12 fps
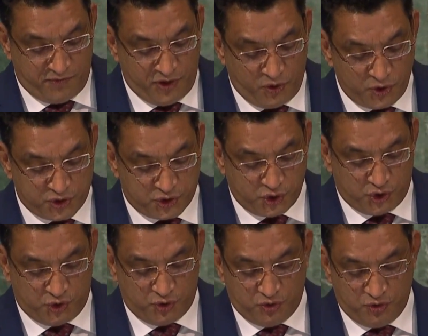we
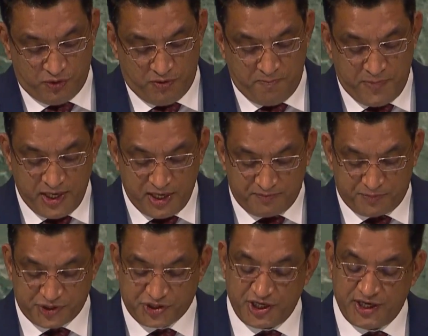also be
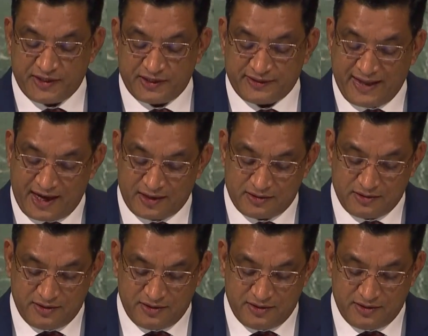appreciated that